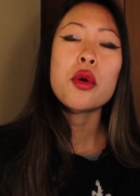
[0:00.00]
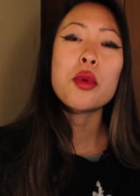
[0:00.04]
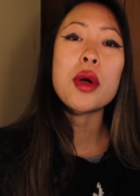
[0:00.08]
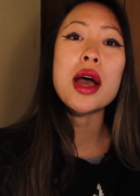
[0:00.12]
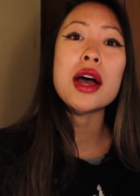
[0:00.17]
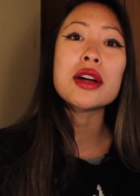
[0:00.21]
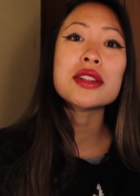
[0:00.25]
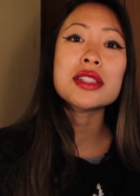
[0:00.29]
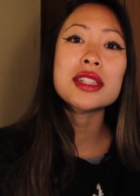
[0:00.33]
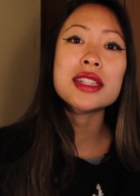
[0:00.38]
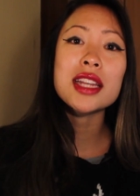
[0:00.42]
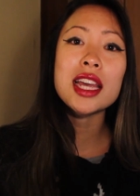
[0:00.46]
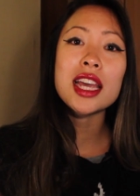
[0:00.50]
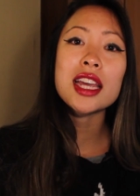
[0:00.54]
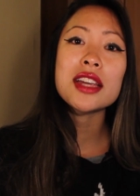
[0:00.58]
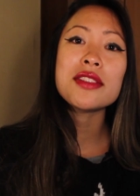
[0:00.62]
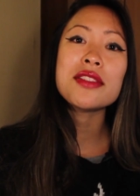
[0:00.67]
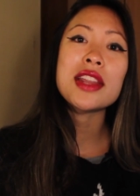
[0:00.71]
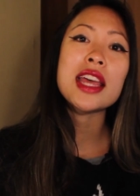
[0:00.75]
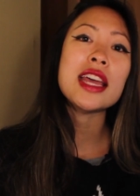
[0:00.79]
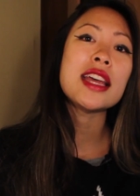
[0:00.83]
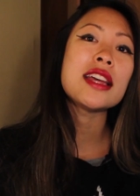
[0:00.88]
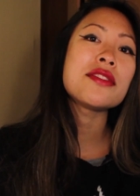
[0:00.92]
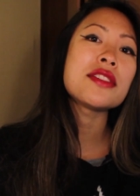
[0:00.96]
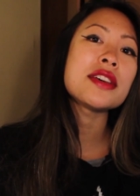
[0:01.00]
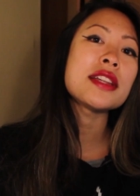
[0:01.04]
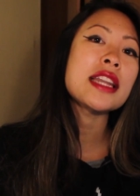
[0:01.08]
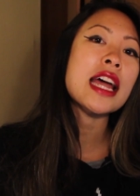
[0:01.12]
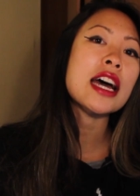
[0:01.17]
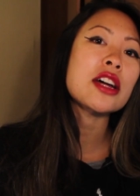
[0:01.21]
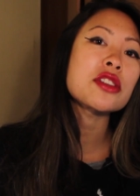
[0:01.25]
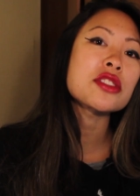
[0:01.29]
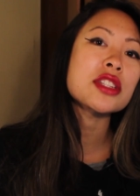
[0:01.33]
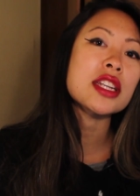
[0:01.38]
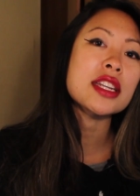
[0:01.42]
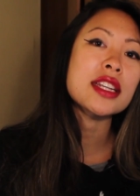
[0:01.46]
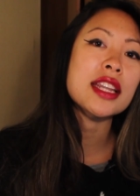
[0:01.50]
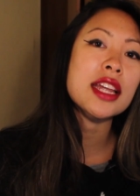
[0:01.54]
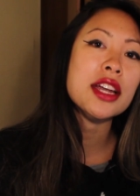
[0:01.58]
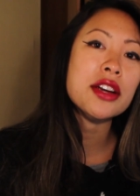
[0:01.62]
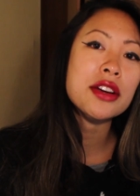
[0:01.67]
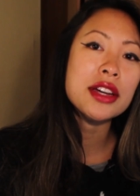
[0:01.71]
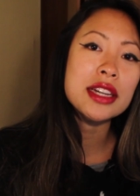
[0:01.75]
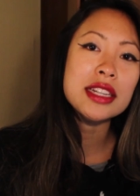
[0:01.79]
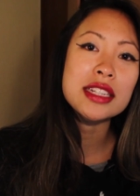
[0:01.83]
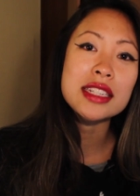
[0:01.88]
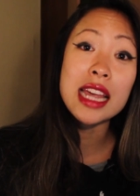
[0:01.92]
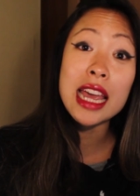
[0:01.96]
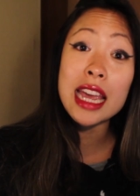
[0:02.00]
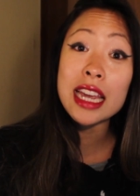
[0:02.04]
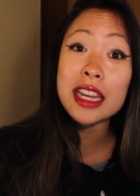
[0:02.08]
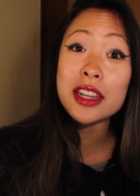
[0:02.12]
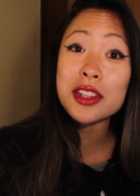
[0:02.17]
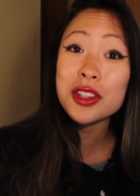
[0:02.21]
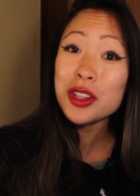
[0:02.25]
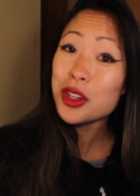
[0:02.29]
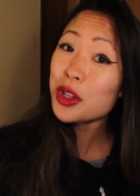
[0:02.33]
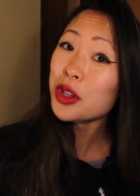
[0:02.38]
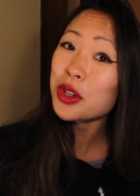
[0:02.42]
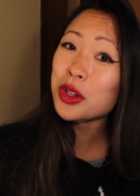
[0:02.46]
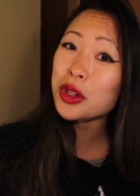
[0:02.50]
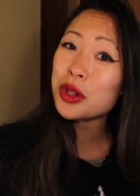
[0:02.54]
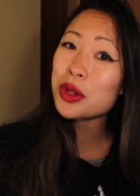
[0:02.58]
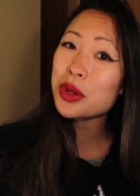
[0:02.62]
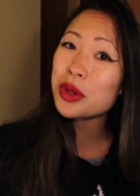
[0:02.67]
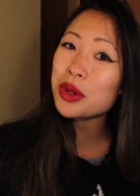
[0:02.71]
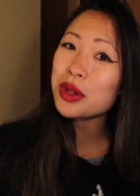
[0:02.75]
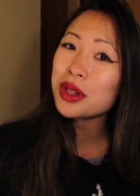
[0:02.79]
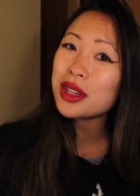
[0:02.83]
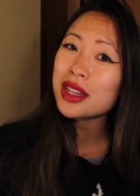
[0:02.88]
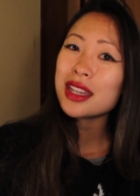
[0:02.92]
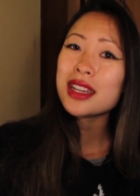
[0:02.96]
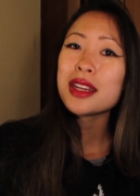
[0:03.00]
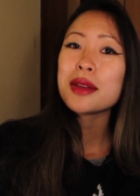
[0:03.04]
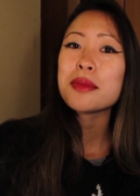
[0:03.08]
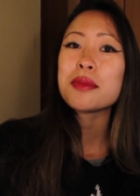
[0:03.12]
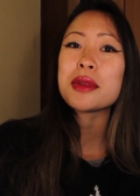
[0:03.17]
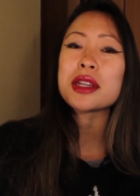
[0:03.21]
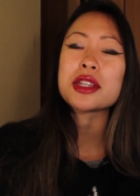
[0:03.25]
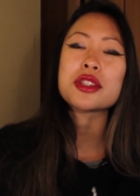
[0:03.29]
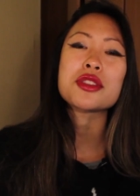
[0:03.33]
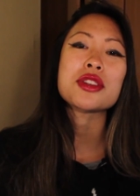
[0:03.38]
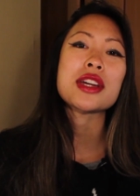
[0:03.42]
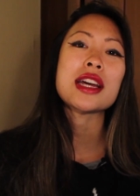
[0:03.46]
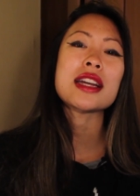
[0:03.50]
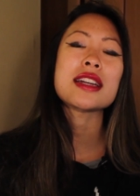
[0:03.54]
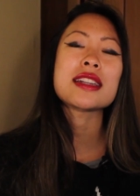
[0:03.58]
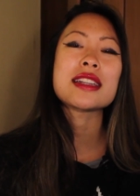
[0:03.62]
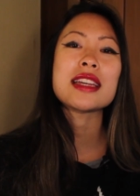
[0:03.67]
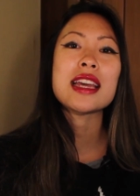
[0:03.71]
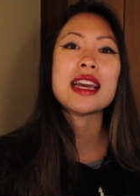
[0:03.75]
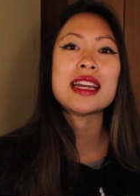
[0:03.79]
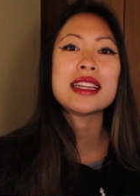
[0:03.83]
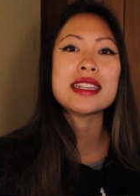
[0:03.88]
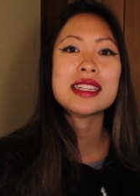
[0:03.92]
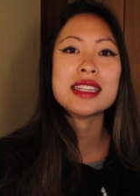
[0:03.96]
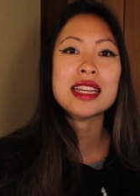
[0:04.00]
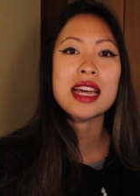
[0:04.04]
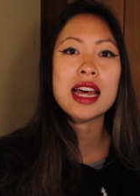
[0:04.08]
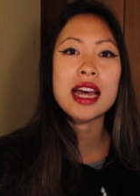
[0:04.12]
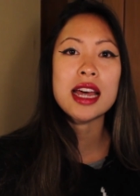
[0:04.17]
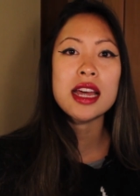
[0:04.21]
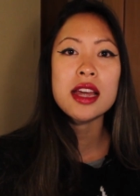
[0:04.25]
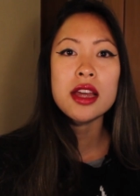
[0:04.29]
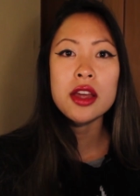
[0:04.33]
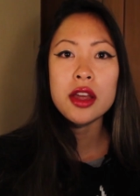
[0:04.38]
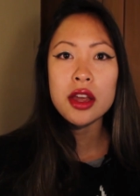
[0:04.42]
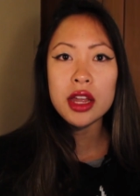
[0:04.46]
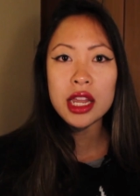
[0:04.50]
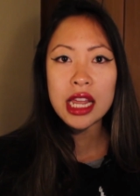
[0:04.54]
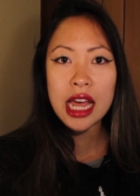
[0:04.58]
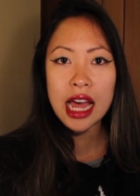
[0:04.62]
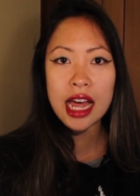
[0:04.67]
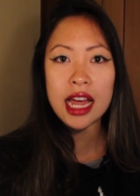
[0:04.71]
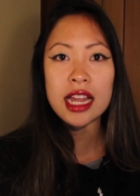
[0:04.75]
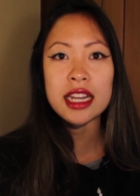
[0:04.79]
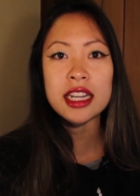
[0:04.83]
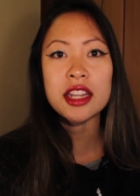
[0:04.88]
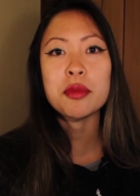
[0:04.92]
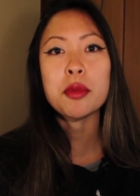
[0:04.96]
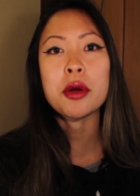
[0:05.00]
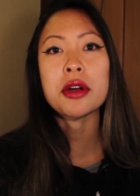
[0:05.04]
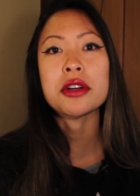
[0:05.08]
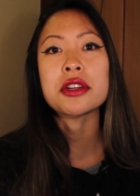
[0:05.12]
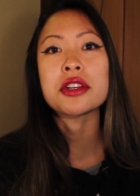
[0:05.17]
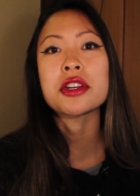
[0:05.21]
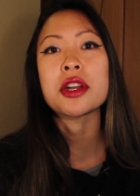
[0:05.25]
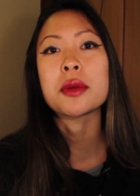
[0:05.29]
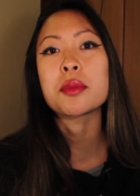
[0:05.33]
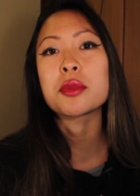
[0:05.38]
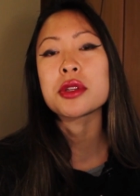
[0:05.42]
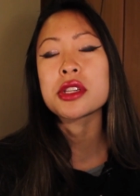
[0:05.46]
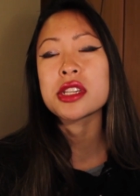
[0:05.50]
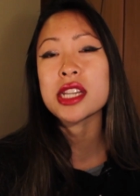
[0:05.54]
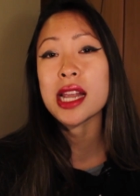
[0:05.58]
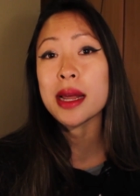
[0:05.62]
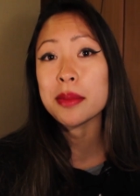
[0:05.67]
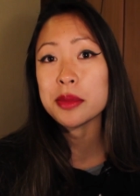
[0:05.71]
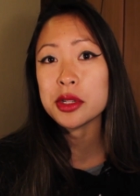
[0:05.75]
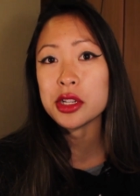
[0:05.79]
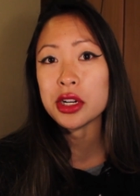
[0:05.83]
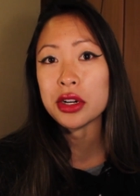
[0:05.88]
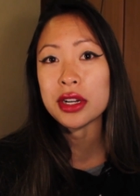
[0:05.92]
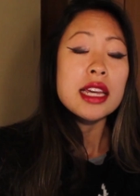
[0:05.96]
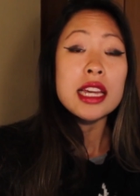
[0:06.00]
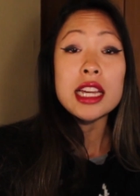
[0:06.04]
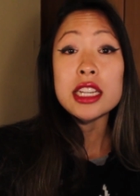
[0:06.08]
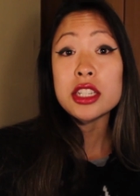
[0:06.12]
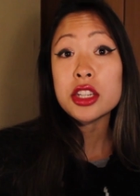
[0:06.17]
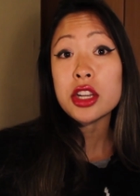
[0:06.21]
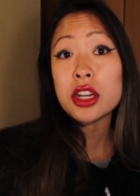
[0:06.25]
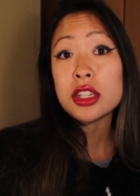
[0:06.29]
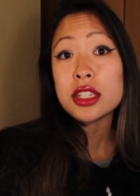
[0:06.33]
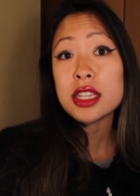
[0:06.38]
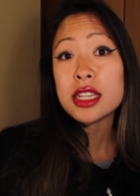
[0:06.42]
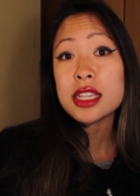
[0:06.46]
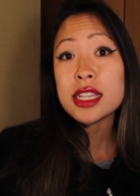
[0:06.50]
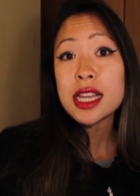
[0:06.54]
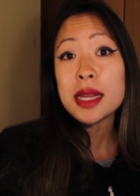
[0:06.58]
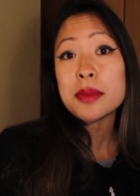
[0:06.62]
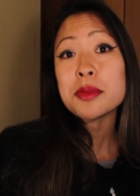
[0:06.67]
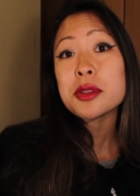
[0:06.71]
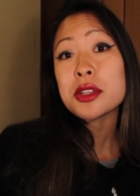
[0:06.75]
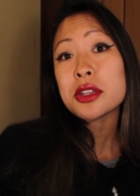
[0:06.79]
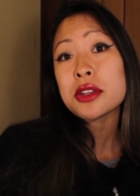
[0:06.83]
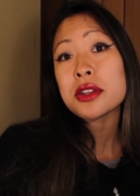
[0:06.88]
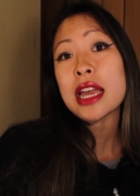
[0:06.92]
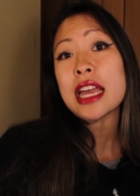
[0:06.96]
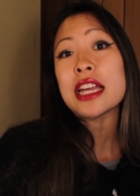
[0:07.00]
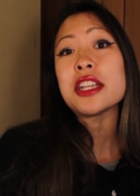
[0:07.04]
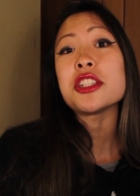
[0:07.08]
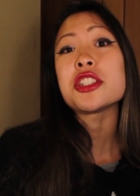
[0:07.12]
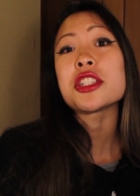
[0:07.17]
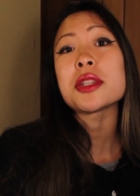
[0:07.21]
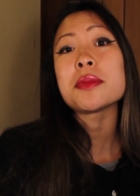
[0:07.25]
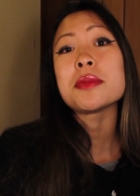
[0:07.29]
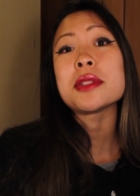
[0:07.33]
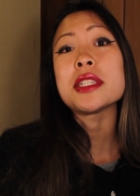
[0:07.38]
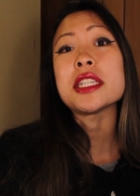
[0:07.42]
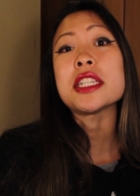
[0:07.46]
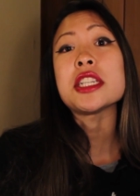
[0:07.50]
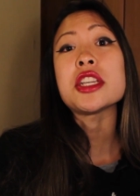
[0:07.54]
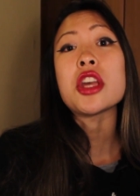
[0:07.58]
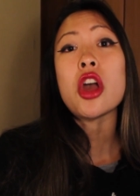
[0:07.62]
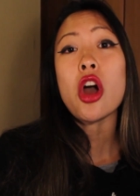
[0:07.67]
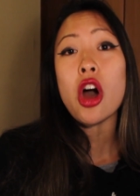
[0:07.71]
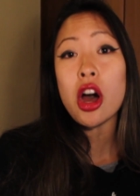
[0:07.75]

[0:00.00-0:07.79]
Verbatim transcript: Well, today they've announced that there is a new mixed reality headset and they partnered up with Samsung. It's called the Samsung H M D